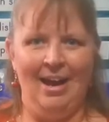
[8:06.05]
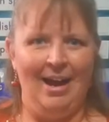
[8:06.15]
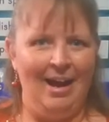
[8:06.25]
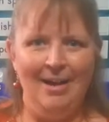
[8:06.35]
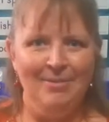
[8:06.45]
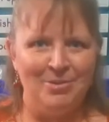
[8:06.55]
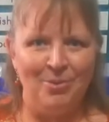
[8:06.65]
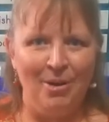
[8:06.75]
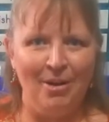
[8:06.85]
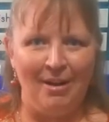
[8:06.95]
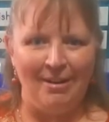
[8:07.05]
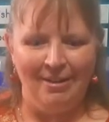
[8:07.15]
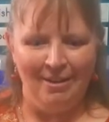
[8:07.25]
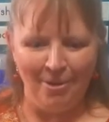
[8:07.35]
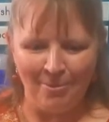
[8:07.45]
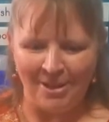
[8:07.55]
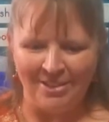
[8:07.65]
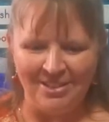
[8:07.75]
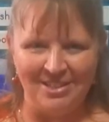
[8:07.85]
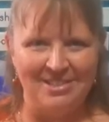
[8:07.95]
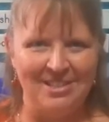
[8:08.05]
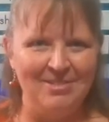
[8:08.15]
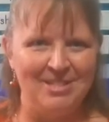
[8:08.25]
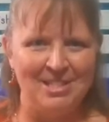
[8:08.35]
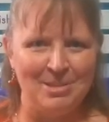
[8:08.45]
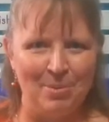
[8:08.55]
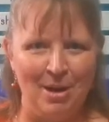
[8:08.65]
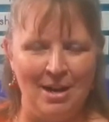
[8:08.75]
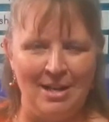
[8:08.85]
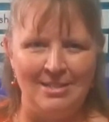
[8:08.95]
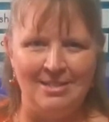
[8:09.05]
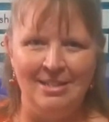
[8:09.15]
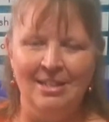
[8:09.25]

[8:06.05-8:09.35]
I was wrong. Oh my goodness, that was a surprise.